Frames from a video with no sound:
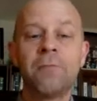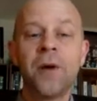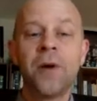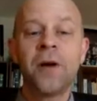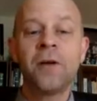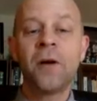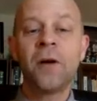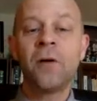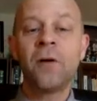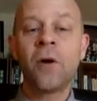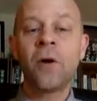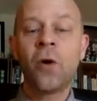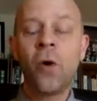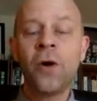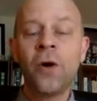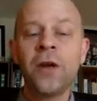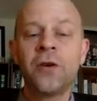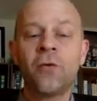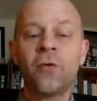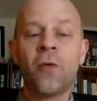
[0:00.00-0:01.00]
But
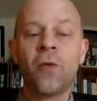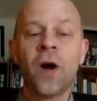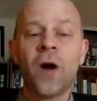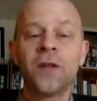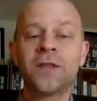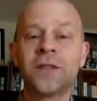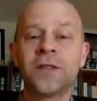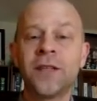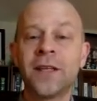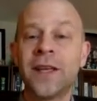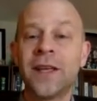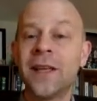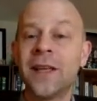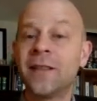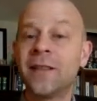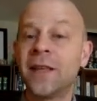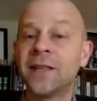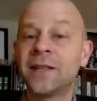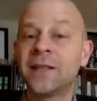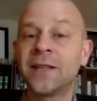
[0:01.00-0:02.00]
according to Ronson, he
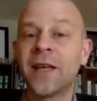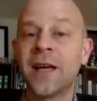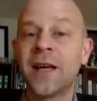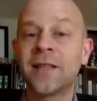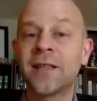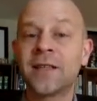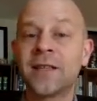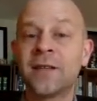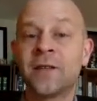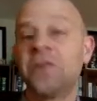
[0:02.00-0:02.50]
thinks that